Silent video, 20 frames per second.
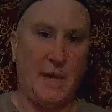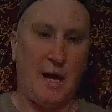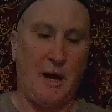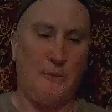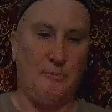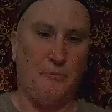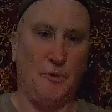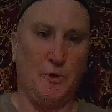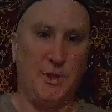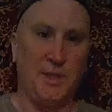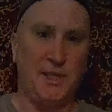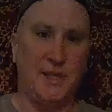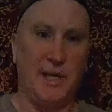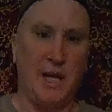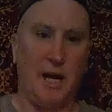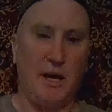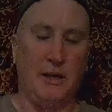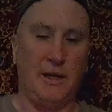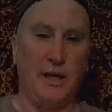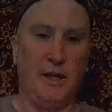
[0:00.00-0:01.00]
outputs
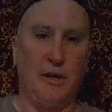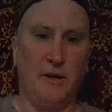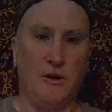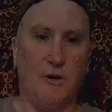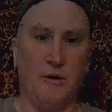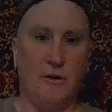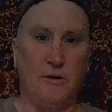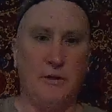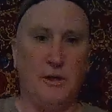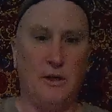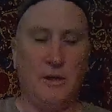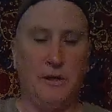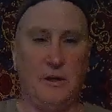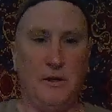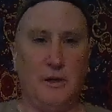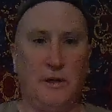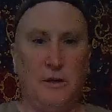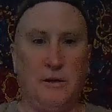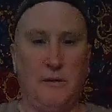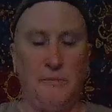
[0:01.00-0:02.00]
down here
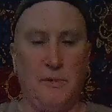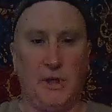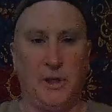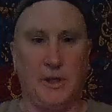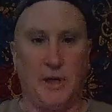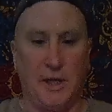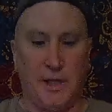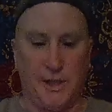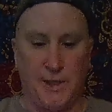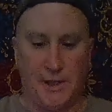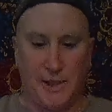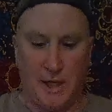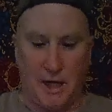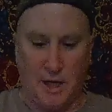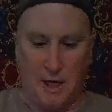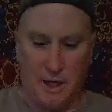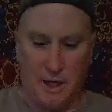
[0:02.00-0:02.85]
because